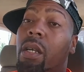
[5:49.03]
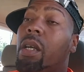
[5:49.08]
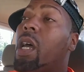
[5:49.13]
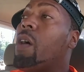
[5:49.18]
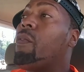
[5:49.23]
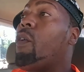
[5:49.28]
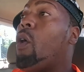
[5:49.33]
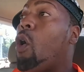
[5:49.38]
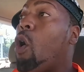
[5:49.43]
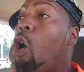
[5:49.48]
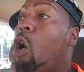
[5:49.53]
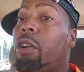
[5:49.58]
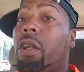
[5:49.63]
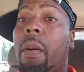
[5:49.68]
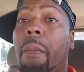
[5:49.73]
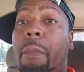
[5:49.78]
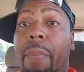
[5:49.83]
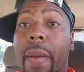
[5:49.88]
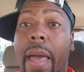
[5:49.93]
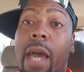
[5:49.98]
If all
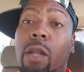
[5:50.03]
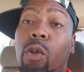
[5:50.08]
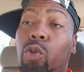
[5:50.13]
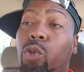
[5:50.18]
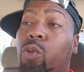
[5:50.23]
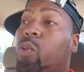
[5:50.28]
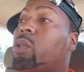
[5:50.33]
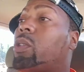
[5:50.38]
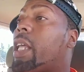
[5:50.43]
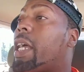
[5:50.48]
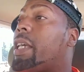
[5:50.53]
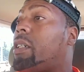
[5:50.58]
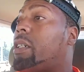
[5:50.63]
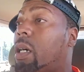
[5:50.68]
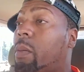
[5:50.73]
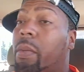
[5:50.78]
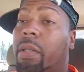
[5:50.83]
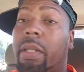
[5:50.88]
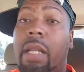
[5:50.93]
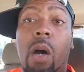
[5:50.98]
the battles was like
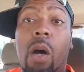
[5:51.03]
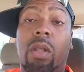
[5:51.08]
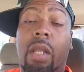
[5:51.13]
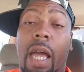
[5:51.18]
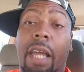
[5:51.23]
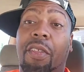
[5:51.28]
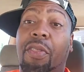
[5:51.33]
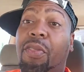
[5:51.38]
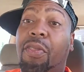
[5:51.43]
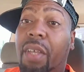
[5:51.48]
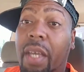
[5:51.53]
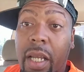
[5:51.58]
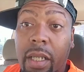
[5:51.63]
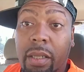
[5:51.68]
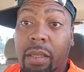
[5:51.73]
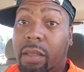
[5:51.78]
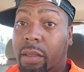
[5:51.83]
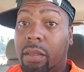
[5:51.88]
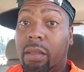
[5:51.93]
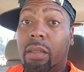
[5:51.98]
coming out like
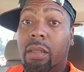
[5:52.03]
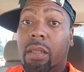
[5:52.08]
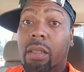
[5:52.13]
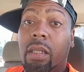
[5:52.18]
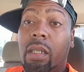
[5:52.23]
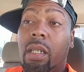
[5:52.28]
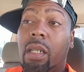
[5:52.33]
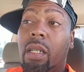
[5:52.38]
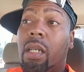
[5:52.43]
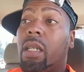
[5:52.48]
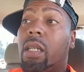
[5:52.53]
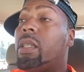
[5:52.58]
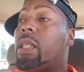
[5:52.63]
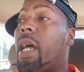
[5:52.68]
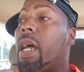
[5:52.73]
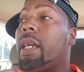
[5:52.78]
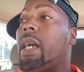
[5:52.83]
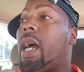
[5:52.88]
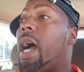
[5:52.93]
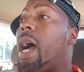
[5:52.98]
this,
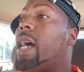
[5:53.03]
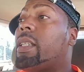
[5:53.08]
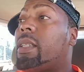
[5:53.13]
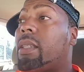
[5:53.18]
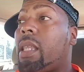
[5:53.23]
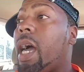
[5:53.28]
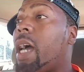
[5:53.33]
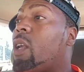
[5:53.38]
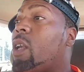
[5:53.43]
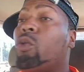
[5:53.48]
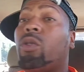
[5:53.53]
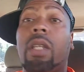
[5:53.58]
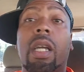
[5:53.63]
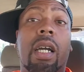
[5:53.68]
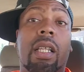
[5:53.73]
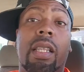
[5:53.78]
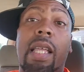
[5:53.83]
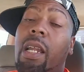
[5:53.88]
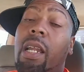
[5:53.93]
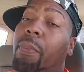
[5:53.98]
like I, I don't
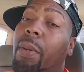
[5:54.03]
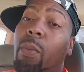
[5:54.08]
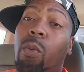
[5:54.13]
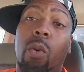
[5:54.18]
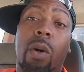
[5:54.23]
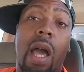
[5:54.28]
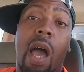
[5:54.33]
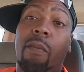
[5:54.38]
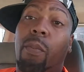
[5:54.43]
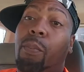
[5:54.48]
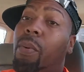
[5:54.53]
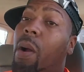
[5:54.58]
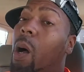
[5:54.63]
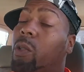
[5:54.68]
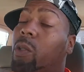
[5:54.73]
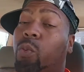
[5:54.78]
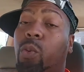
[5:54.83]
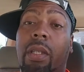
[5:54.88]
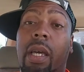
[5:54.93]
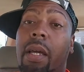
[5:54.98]
think a lot of people would have
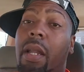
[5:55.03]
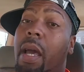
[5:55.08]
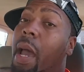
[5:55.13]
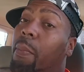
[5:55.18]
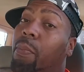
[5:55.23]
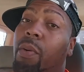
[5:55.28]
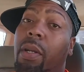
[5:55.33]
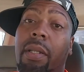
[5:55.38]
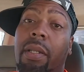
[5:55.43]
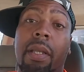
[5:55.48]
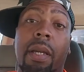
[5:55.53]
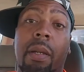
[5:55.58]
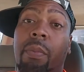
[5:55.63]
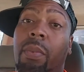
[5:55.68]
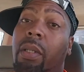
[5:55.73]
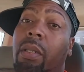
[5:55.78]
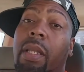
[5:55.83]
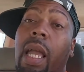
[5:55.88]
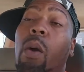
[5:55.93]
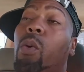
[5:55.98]
problems with that app right there.
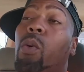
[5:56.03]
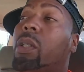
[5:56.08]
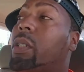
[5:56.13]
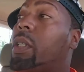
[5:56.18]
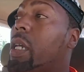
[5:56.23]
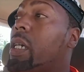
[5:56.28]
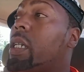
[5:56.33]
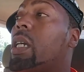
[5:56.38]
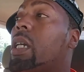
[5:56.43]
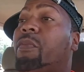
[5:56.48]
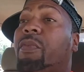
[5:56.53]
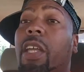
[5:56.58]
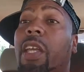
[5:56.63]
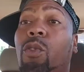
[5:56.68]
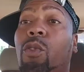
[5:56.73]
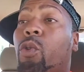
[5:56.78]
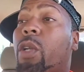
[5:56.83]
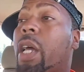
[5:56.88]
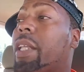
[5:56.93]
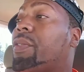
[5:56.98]
B. They would get it if they
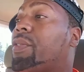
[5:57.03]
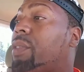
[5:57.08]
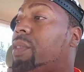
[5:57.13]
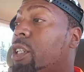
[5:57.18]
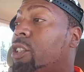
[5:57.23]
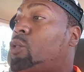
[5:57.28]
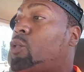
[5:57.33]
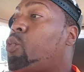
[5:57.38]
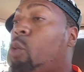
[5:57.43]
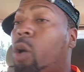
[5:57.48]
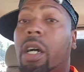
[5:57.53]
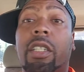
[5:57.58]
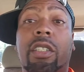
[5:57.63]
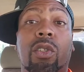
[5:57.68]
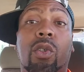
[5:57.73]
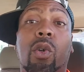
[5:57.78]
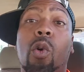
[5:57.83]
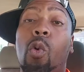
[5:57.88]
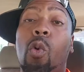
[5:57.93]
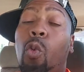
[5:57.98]
knew that this
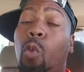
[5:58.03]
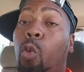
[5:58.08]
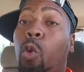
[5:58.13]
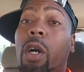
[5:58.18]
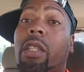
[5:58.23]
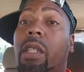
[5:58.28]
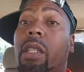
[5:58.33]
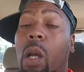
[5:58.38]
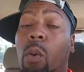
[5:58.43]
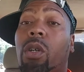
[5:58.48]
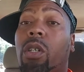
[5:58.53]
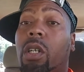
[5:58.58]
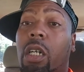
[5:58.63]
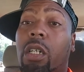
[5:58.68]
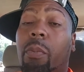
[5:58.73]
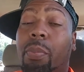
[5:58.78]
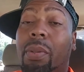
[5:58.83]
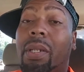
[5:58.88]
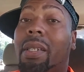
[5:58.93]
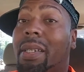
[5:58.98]
was what they were
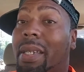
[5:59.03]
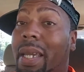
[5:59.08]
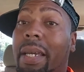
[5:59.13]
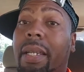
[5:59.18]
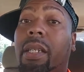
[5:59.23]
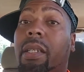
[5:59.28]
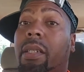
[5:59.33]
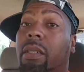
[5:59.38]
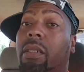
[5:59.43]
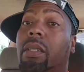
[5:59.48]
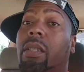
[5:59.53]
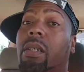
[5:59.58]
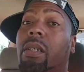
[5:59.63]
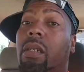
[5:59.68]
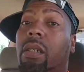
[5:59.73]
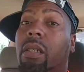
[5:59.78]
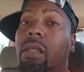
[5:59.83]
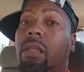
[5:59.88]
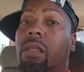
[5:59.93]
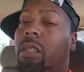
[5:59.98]
gonna be getting.
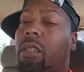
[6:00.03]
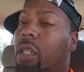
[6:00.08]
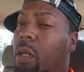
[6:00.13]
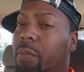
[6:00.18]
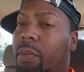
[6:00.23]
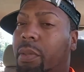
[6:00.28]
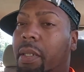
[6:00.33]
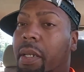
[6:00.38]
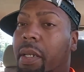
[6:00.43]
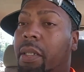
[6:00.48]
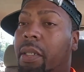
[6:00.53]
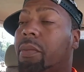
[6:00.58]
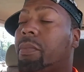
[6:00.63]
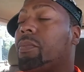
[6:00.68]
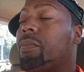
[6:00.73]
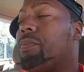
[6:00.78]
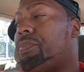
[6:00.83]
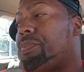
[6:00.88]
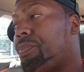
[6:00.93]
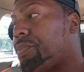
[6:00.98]
You know what I'm saying?
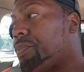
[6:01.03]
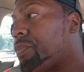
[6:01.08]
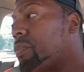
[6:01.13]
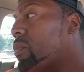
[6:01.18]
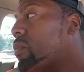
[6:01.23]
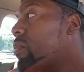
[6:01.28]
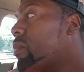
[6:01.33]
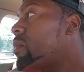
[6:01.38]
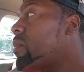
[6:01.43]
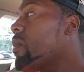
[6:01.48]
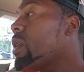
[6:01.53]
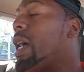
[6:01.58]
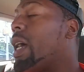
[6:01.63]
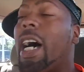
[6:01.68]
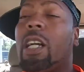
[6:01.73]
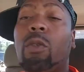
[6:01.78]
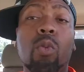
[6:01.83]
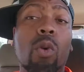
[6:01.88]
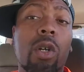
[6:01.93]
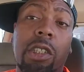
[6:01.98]

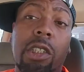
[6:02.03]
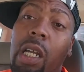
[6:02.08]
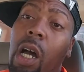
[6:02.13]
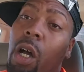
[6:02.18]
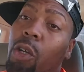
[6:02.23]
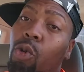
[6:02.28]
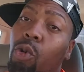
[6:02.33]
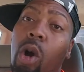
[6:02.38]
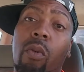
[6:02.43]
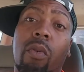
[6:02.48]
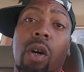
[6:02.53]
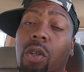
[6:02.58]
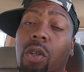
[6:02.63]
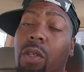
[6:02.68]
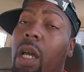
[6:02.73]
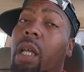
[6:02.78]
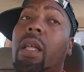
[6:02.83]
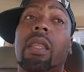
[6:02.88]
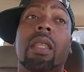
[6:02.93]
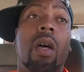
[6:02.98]
I just want to shout you out,
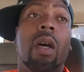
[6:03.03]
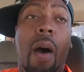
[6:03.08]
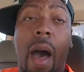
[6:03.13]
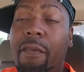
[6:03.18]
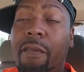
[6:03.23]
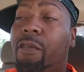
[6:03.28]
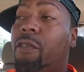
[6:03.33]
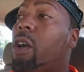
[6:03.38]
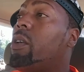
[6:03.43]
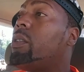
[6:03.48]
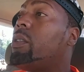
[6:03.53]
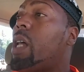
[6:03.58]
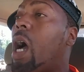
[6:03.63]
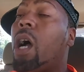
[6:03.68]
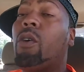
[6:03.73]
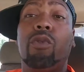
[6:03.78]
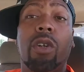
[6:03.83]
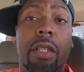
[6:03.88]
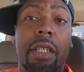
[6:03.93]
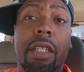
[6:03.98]
Yeah, yeah, I very,
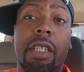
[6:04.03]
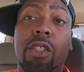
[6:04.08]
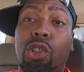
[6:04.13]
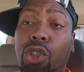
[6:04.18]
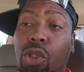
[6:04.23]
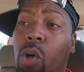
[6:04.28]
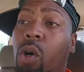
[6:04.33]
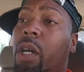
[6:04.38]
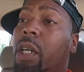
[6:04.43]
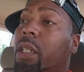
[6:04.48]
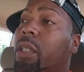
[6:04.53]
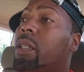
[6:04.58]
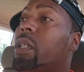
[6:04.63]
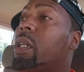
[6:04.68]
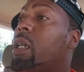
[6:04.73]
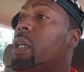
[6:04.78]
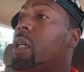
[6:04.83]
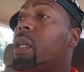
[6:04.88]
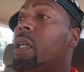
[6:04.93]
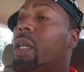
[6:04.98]
I really enjoyed.
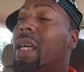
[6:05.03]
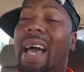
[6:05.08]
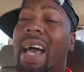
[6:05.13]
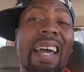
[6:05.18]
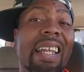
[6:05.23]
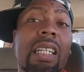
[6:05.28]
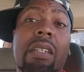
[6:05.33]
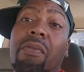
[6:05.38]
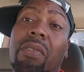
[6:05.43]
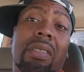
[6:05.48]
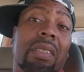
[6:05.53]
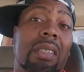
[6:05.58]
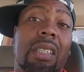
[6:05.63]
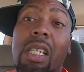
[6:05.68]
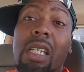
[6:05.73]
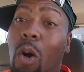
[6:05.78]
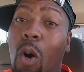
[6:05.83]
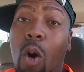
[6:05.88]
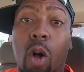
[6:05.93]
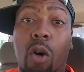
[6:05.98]
I didn't even
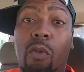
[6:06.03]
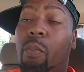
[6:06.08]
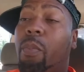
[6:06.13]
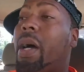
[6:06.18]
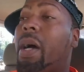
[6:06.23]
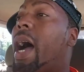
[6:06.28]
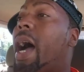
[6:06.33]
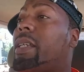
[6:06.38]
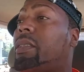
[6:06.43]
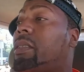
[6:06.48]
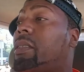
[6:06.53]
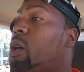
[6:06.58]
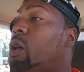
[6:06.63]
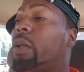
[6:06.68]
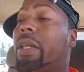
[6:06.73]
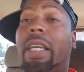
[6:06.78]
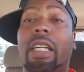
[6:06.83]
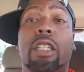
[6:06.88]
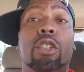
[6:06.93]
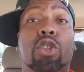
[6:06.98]
see all of them, but I
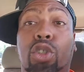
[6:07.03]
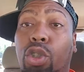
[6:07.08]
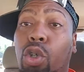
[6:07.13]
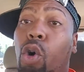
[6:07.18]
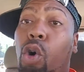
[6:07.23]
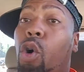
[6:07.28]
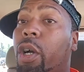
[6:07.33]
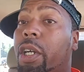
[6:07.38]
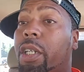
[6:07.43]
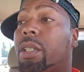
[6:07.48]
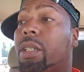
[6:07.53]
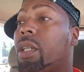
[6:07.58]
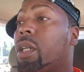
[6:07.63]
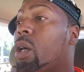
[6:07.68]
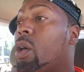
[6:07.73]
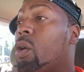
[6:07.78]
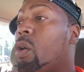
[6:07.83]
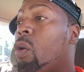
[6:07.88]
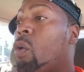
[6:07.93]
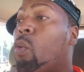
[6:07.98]
still enjoyed
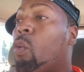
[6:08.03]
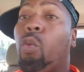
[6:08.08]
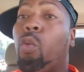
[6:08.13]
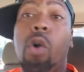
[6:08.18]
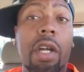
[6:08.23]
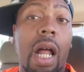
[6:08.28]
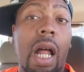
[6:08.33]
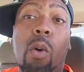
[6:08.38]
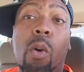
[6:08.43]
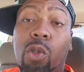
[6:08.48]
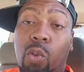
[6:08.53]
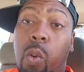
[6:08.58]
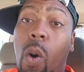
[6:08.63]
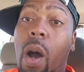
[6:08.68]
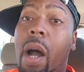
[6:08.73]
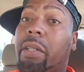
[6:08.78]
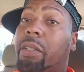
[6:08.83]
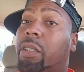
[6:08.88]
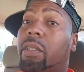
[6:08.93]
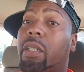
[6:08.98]
what I was
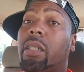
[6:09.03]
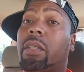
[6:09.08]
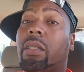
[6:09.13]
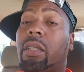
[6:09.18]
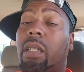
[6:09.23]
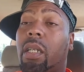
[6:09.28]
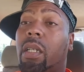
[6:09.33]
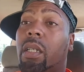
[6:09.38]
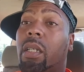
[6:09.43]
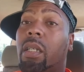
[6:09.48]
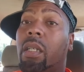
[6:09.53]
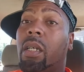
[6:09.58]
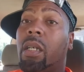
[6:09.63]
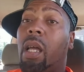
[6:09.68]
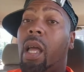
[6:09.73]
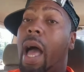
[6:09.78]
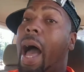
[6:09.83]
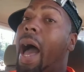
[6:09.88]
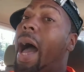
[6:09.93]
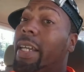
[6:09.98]
watching yesterday.
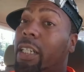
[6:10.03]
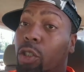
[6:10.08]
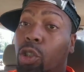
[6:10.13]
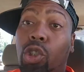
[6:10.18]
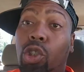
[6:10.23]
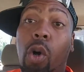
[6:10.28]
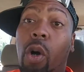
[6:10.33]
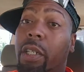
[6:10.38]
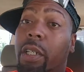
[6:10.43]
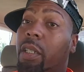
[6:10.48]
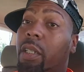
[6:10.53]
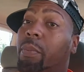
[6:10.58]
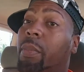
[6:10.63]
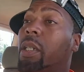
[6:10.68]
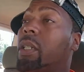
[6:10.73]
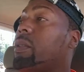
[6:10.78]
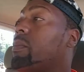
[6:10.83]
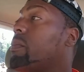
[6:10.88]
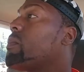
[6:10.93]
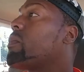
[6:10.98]
I enjoyed it,
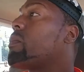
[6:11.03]
B.